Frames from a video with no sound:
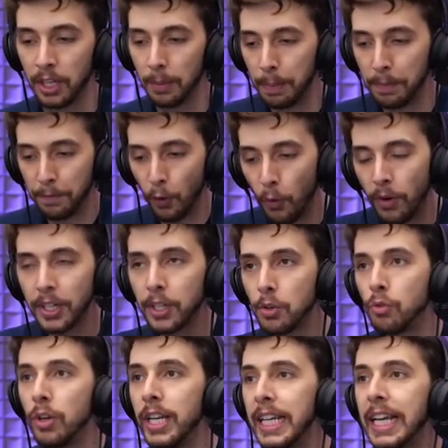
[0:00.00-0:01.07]
and before it
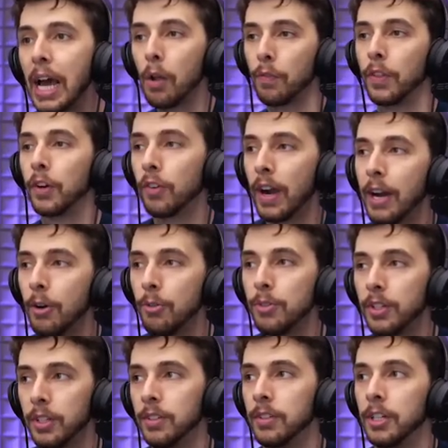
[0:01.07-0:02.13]
could really get off the
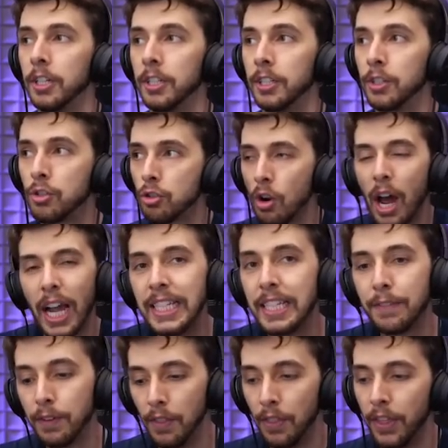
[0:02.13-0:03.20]
ground and try
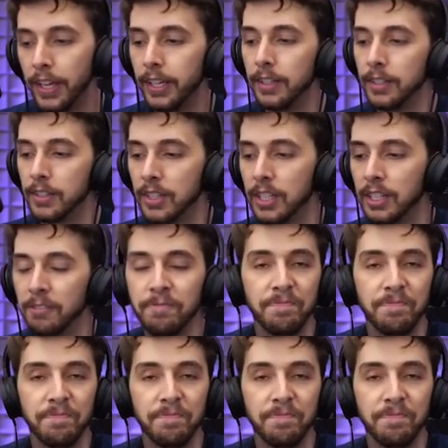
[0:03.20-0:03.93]
different things,